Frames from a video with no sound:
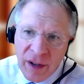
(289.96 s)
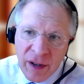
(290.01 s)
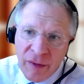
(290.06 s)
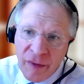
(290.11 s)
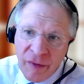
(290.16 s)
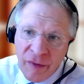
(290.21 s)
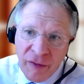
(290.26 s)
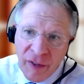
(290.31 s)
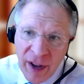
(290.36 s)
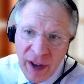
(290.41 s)

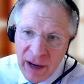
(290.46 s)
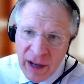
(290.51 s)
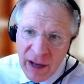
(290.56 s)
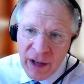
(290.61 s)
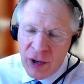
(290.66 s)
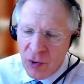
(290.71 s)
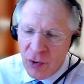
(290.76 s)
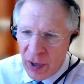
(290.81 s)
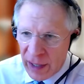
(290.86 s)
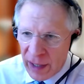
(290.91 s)
fairly
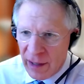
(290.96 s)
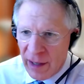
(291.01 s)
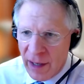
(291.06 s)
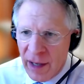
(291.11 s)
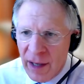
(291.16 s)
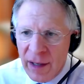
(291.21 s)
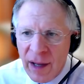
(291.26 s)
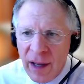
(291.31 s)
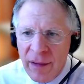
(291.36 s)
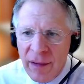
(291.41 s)
quickly.
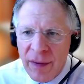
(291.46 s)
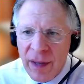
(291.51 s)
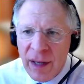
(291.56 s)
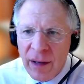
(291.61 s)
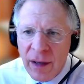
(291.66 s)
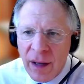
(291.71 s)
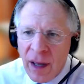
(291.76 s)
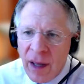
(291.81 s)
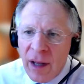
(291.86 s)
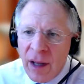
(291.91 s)
And I
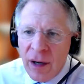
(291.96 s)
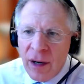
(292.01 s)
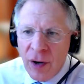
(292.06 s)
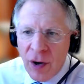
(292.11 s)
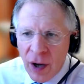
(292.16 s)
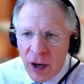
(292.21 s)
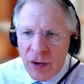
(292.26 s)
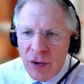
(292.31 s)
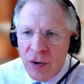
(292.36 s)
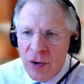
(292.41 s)
think
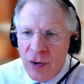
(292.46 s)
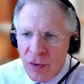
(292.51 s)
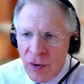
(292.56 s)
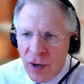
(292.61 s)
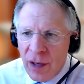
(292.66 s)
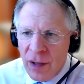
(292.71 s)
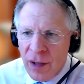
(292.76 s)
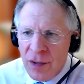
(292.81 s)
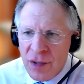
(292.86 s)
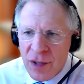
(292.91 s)

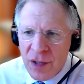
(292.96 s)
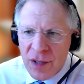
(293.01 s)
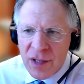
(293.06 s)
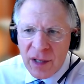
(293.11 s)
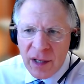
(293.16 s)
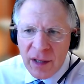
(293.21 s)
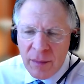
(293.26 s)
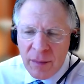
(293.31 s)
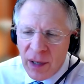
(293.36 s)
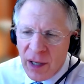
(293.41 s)
non-neurologists
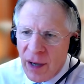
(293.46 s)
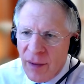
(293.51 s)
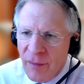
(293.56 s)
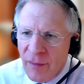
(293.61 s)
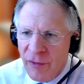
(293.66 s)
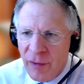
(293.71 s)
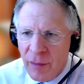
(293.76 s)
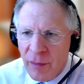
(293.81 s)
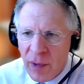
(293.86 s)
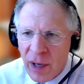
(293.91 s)
can become
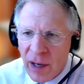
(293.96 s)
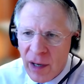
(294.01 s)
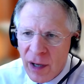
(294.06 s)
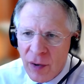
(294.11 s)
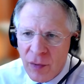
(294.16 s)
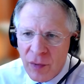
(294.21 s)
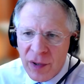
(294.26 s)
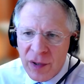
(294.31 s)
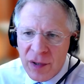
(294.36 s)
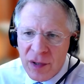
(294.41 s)
familiar
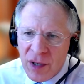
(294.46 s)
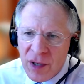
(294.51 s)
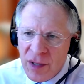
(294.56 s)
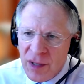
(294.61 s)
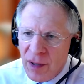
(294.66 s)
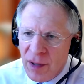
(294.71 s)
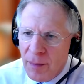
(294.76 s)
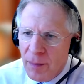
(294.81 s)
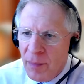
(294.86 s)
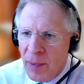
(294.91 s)
with
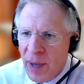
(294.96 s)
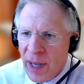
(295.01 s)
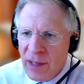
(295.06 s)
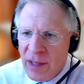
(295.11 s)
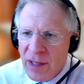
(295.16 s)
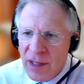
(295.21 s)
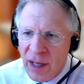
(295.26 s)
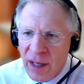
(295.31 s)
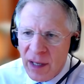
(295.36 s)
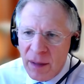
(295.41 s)
just the
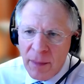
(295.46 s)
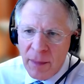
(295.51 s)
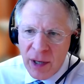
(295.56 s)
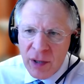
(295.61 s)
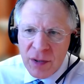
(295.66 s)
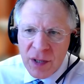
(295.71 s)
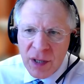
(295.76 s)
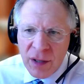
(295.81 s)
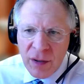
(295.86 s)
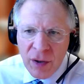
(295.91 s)
basic
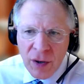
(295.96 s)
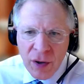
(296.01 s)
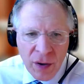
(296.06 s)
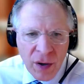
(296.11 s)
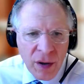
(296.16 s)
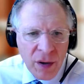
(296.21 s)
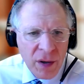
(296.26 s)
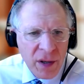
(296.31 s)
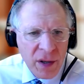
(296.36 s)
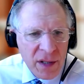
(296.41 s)
motor
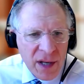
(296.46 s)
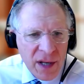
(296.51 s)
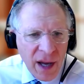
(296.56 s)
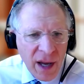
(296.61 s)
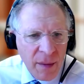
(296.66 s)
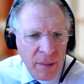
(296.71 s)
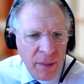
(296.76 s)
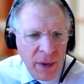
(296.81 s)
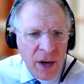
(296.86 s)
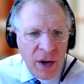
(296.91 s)
neuro
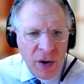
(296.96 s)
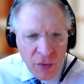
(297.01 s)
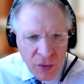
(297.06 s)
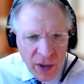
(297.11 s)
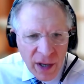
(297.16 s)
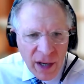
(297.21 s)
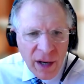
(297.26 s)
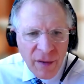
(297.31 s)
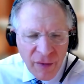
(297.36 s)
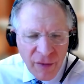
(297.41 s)
exam
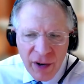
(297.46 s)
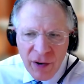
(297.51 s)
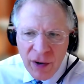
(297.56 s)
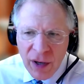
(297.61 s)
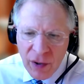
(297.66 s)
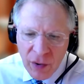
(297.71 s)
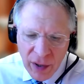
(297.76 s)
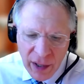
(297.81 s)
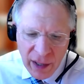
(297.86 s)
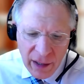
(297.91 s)
really very
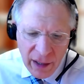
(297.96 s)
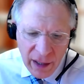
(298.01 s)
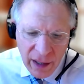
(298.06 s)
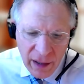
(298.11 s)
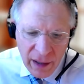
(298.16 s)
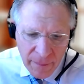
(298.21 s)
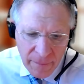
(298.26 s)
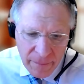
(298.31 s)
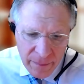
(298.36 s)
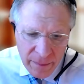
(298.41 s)
quickly.
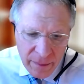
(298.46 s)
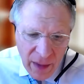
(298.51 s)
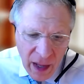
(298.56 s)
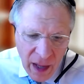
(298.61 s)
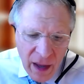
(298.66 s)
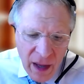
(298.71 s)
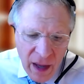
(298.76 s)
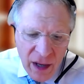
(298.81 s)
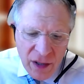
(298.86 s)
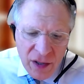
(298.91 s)

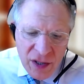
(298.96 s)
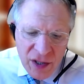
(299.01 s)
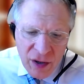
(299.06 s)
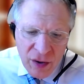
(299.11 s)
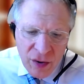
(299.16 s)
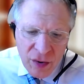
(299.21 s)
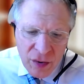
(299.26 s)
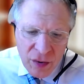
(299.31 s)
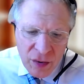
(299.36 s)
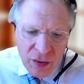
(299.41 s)

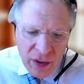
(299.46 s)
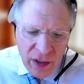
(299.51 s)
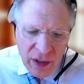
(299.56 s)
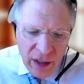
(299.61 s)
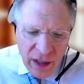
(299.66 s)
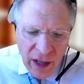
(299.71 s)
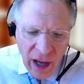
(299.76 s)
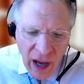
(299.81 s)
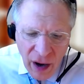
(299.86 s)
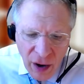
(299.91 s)
So
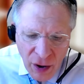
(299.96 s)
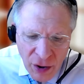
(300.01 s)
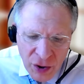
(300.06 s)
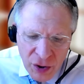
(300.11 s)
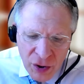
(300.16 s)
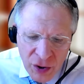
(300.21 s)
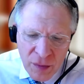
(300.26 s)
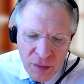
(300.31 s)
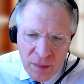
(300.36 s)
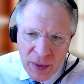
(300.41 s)
Our
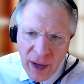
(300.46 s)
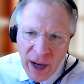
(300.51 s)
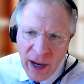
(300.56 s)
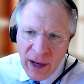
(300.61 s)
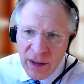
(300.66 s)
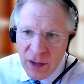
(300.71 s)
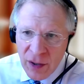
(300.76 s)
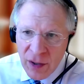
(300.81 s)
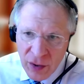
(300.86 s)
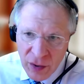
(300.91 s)
group,
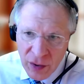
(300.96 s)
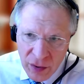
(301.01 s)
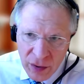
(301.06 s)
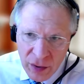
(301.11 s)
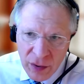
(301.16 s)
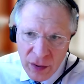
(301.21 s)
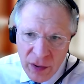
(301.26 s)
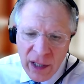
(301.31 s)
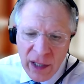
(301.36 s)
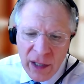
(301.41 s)
under
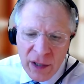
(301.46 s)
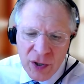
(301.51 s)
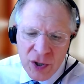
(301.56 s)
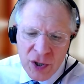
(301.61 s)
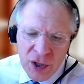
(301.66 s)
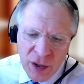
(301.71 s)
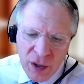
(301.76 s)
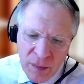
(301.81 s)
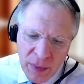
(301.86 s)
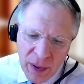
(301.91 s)
your
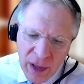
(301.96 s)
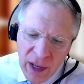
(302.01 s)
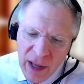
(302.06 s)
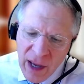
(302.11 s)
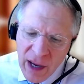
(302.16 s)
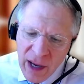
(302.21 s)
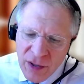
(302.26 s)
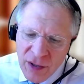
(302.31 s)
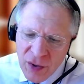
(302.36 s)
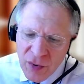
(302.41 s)
leadership,
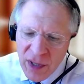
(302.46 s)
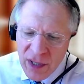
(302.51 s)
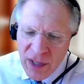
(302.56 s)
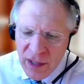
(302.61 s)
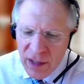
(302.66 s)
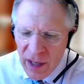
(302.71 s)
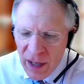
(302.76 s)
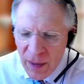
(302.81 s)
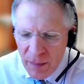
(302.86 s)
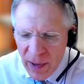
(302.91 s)
has
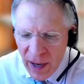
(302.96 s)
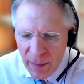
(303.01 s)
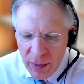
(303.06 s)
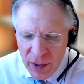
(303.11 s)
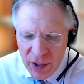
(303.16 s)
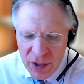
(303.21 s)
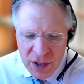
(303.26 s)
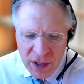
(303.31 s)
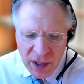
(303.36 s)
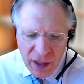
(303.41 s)
recently
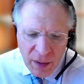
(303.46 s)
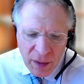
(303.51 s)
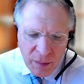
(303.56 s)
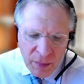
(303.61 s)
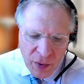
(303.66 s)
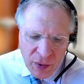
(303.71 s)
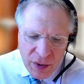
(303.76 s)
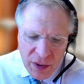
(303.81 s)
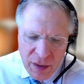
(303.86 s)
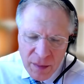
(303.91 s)
published an
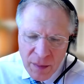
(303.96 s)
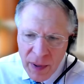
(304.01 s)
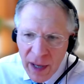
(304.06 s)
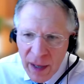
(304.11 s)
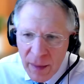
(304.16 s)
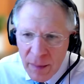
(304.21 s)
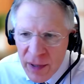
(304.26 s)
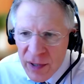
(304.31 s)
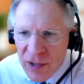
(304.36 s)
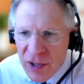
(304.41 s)
important
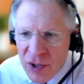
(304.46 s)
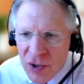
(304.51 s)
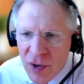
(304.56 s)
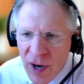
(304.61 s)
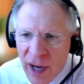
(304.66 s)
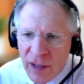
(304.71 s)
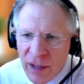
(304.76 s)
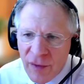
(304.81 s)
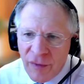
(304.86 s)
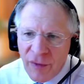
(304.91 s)
paper
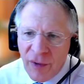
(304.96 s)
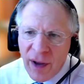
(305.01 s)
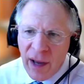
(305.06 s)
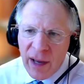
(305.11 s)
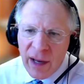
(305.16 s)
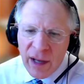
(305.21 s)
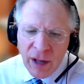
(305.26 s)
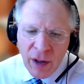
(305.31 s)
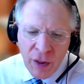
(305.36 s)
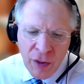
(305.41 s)

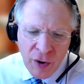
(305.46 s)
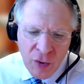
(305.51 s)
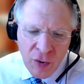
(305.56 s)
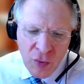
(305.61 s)
stratifying the